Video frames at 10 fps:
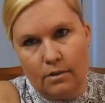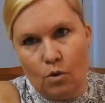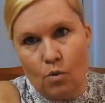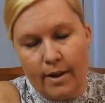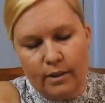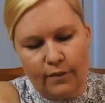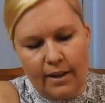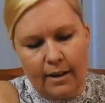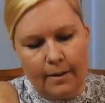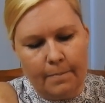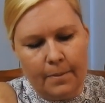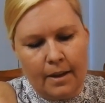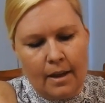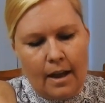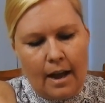Always feel it.
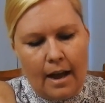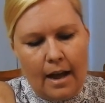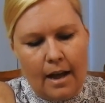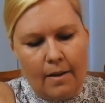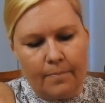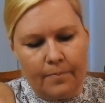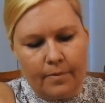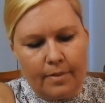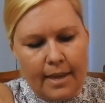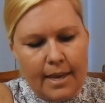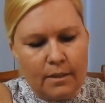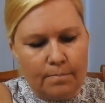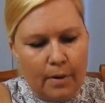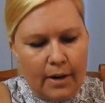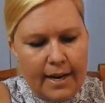
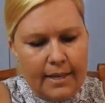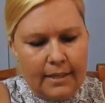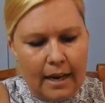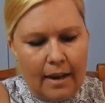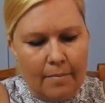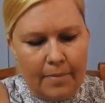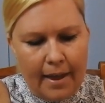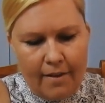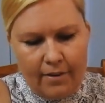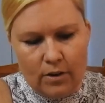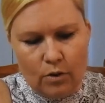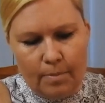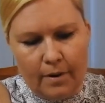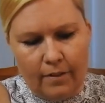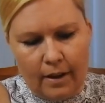These bodies, they have a little
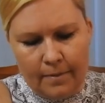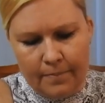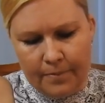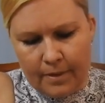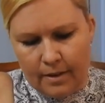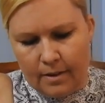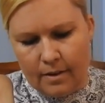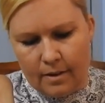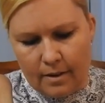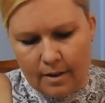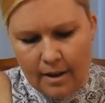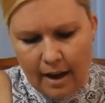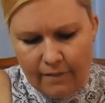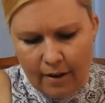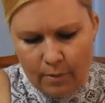bit of a
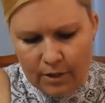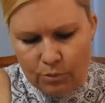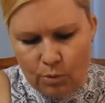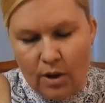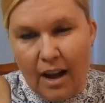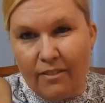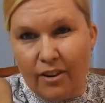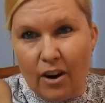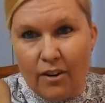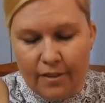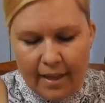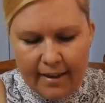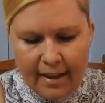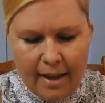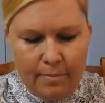cover which will cover over
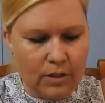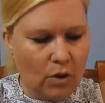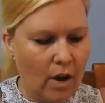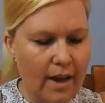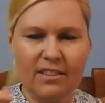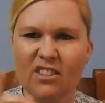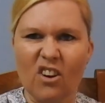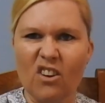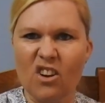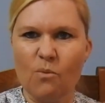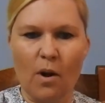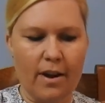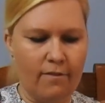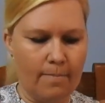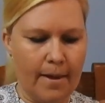that cable tie, so you won't
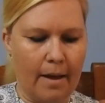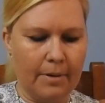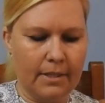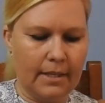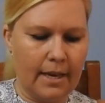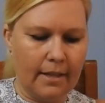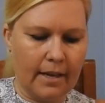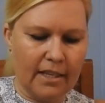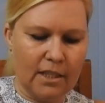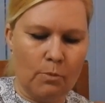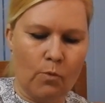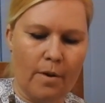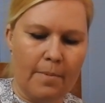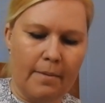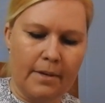even be able to see it. The customer
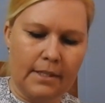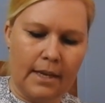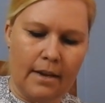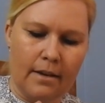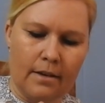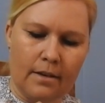won't be able to see it.